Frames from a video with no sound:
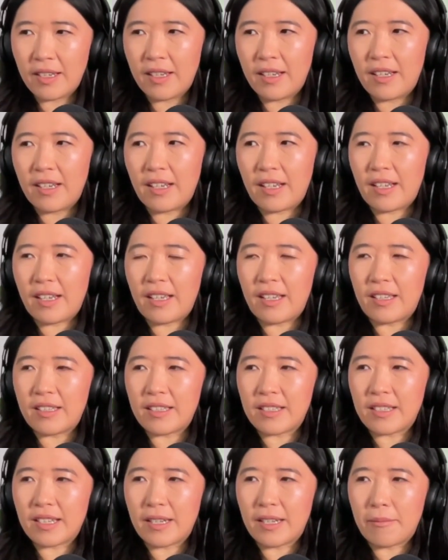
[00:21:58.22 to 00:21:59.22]
And
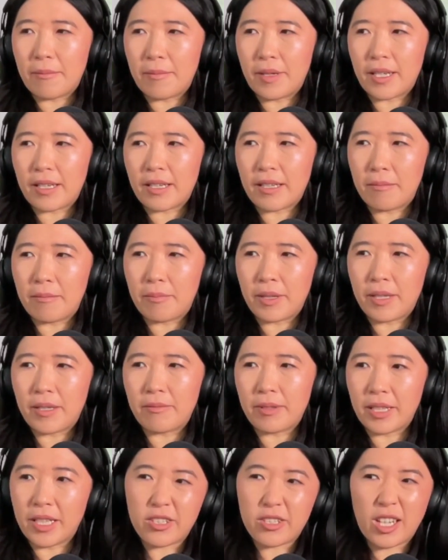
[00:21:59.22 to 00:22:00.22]
it can be
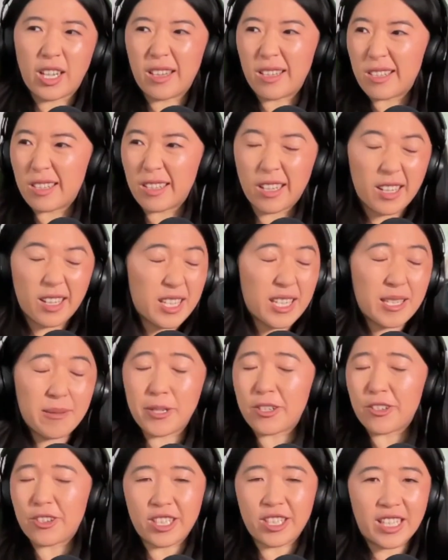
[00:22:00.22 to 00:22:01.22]
really challenging,
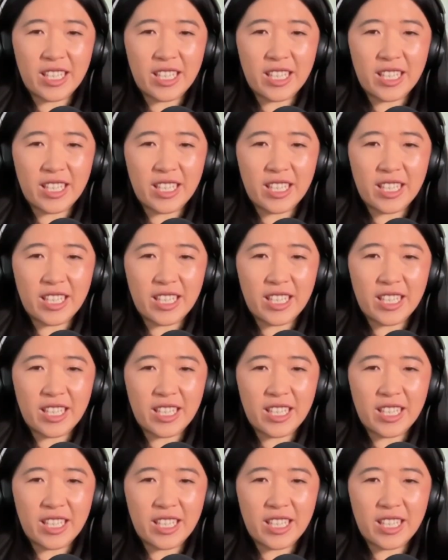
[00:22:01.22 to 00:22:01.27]
especially in